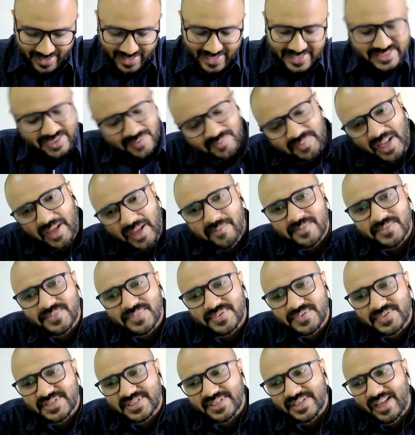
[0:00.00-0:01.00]

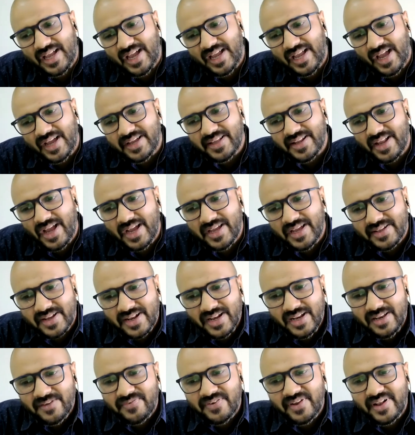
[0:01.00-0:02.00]
Sometimes I
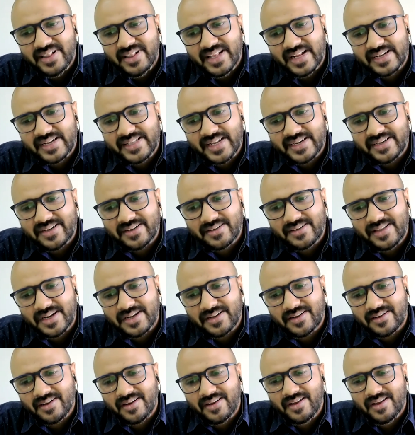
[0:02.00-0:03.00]
really feel
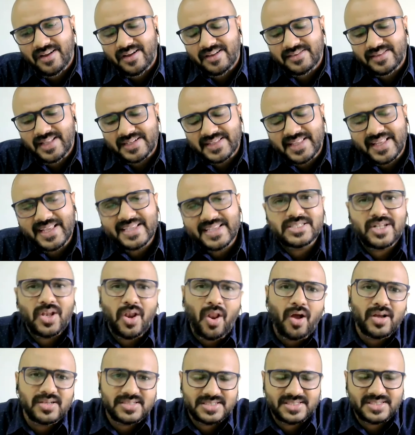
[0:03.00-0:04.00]
that thing is
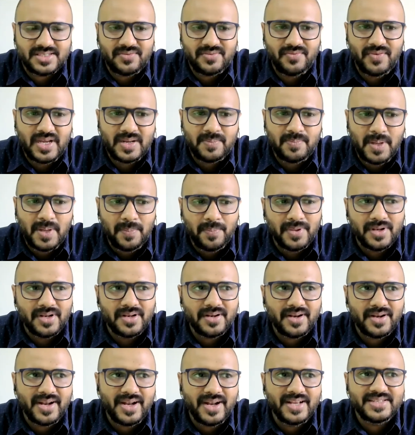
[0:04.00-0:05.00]
lost, where people
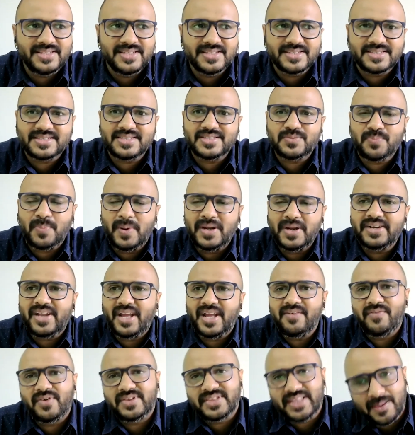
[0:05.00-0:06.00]
really just spend
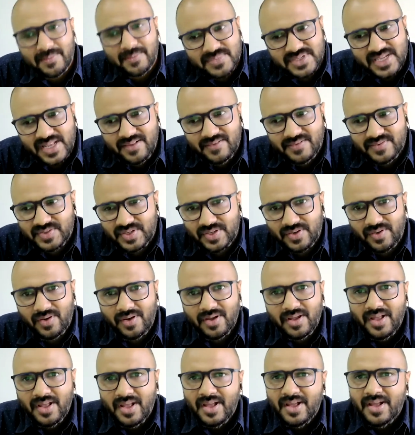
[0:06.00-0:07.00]
time for themselves.
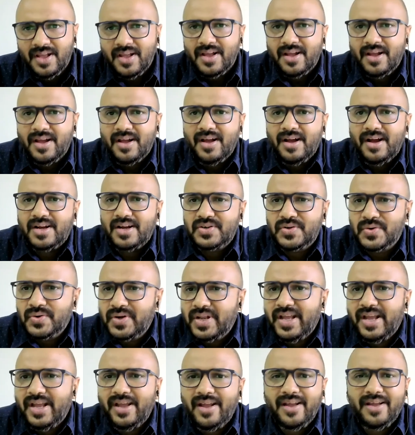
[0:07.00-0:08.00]

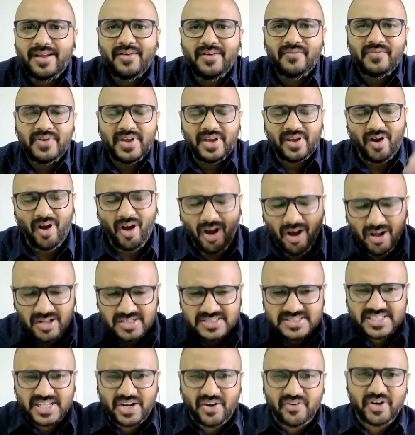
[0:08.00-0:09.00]
Today we are all
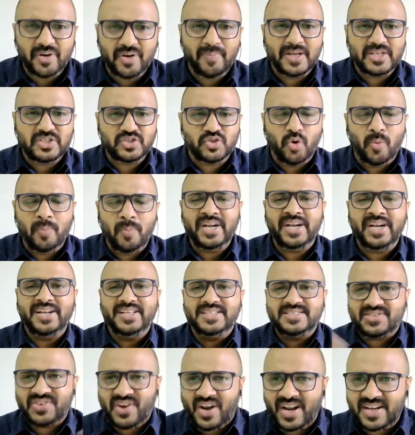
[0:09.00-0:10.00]
surrounded by so many
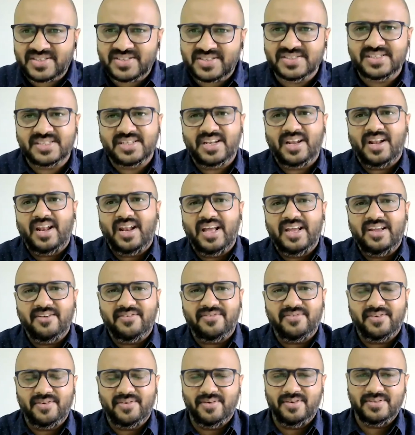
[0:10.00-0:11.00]
distractions in our
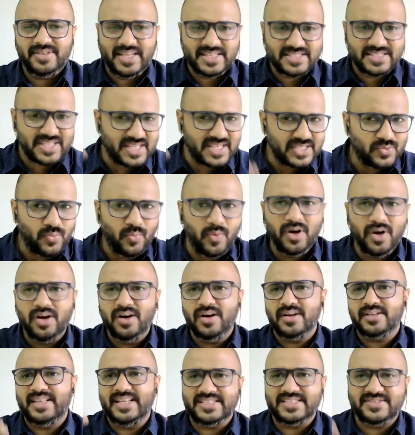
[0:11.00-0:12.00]
life. There's
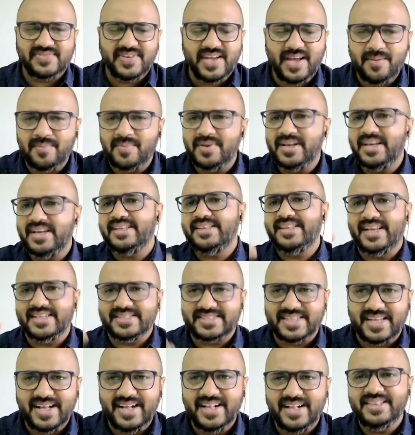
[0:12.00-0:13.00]
work, there's family, there's
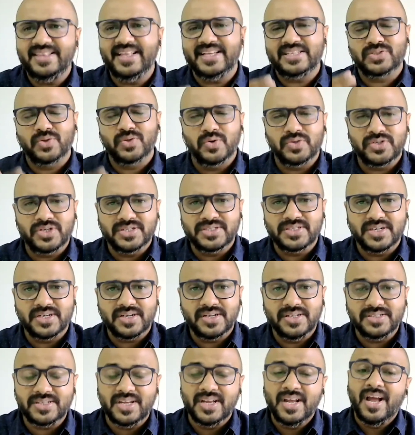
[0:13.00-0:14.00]
health, there's social
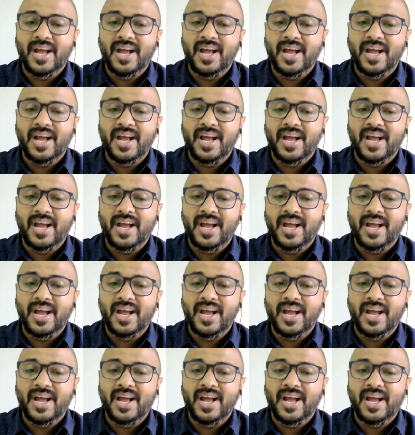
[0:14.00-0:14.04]
circles.